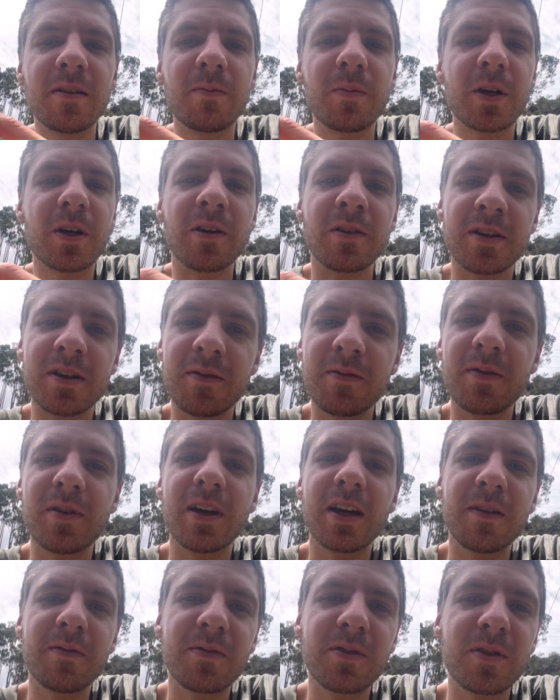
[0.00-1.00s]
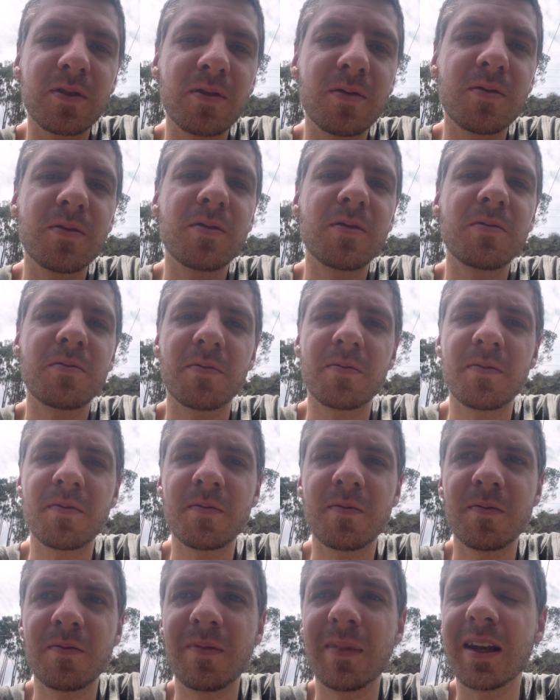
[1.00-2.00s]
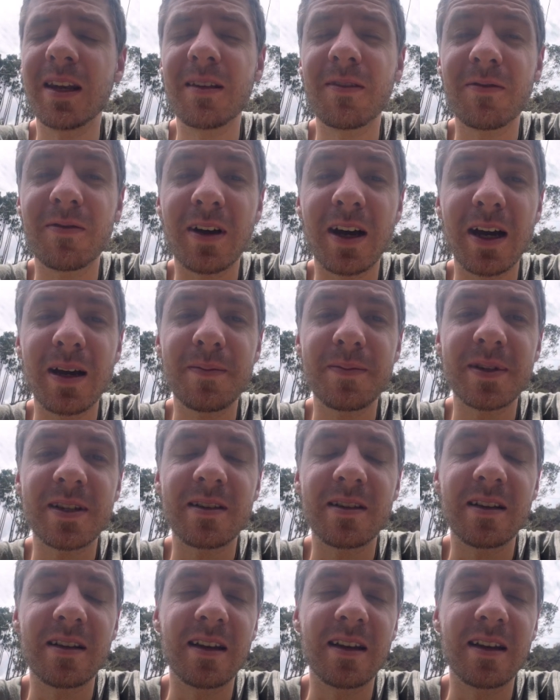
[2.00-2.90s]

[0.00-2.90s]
because if you have too many vibes,